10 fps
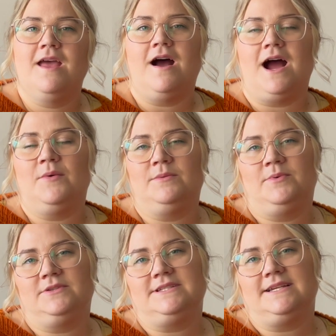I will
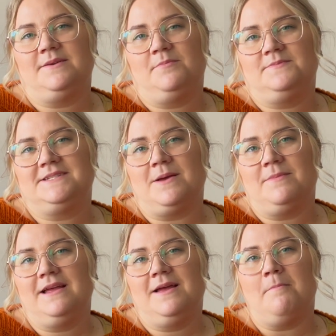put
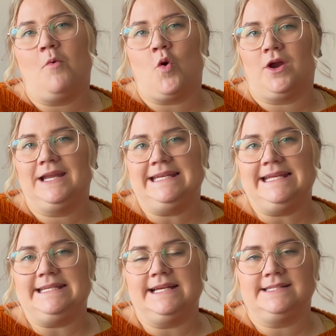some more
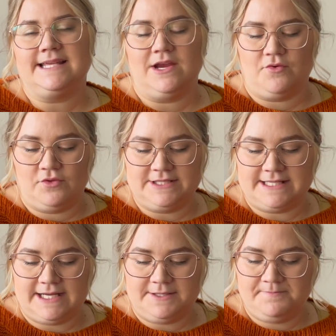details here on the
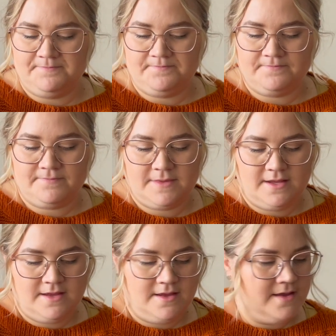side.
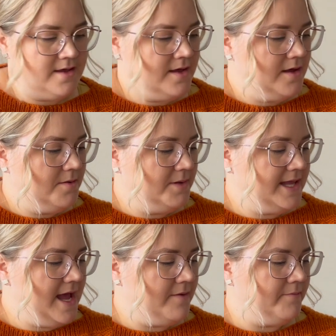But
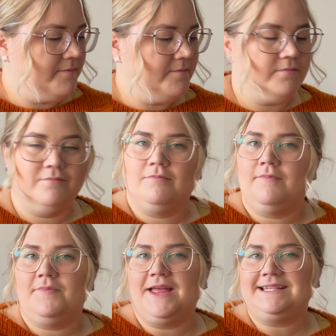yeah,
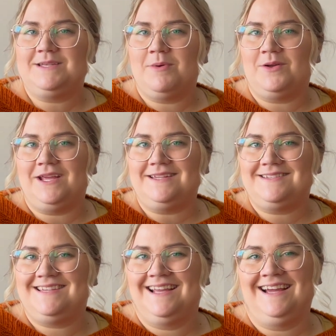that's about
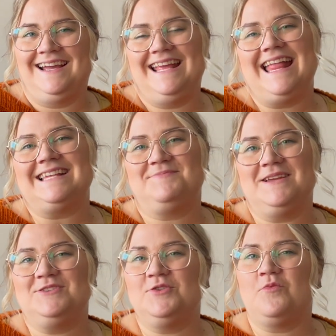it. It has
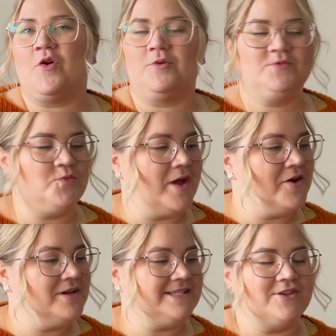been too warm to
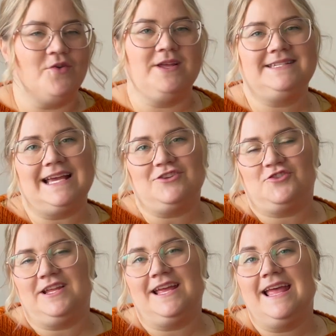wear it, so it's
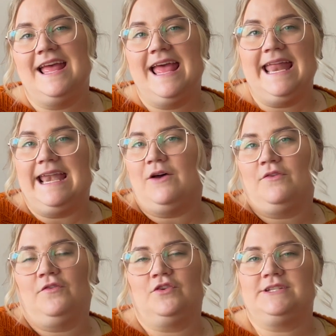actually now the
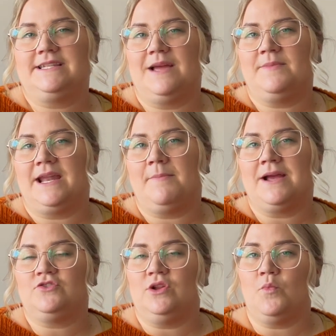first time that I'm
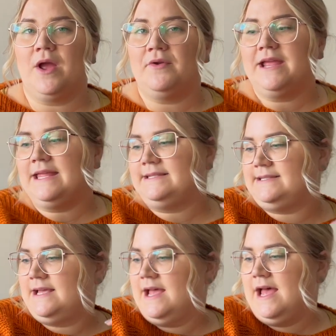actually wearing it.
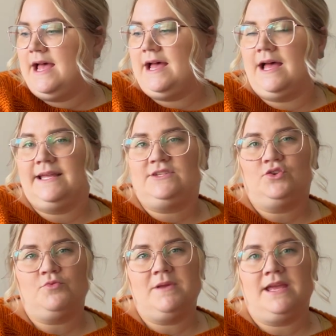It
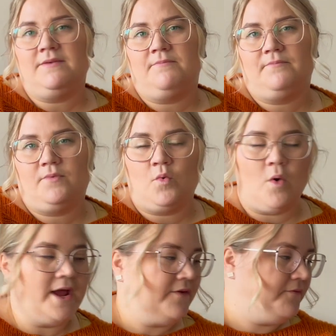took me
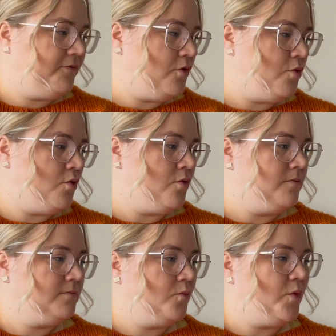quite a
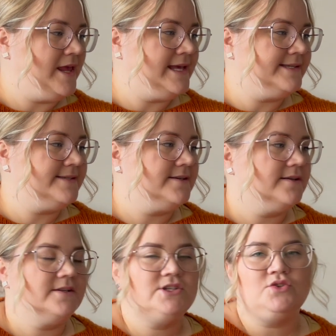few weeks
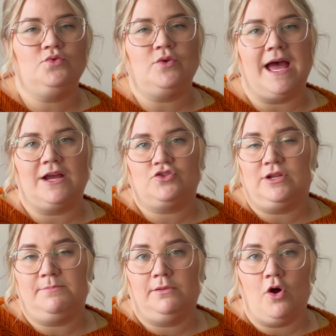to
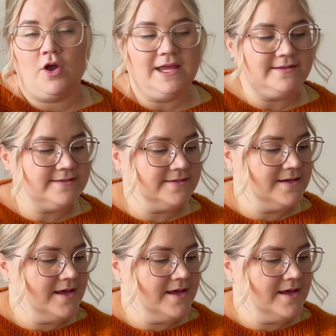actually block it.